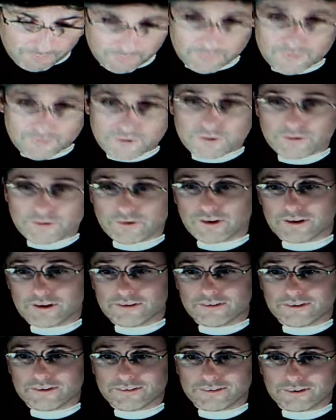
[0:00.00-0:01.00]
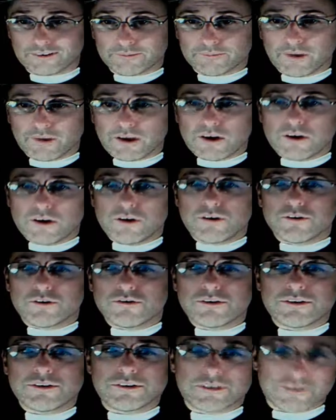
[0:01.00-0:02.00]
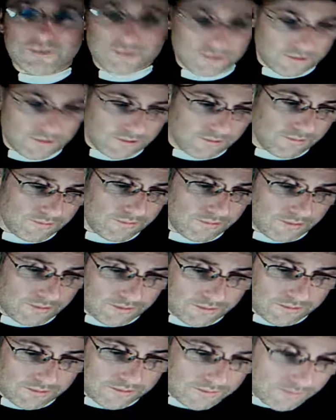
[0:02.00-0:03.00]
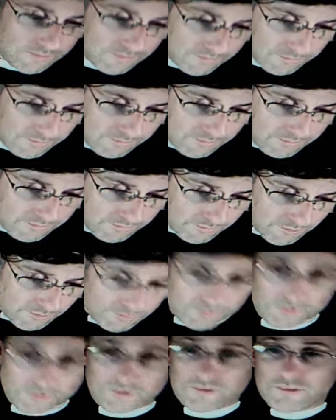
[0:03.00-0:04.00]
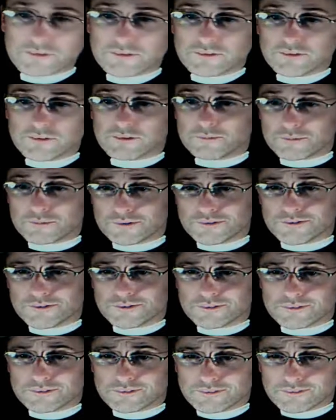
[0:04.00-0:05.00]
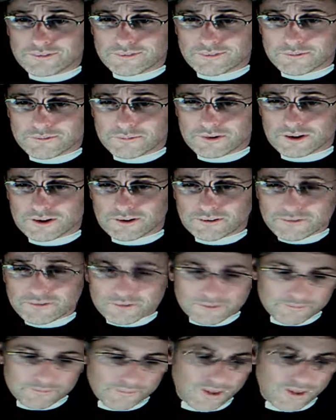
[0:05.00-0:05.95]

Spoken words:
This is very interesting. She says, "Dear Reverend Mr. Beave,